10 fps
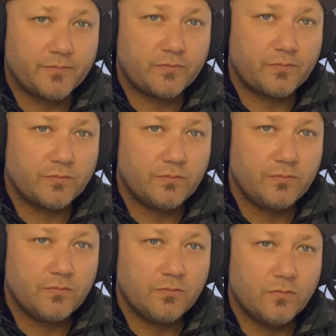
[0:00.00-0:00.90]

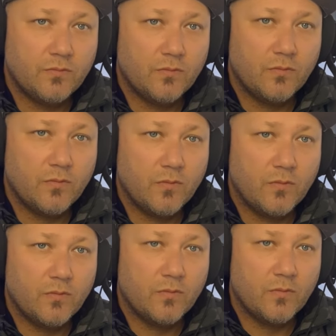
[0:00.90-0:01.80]

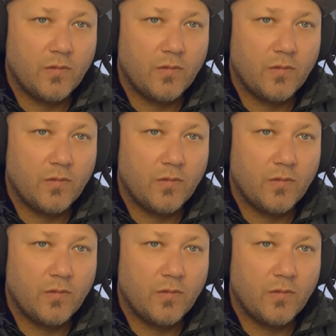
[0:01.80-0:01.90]
Nothing is said.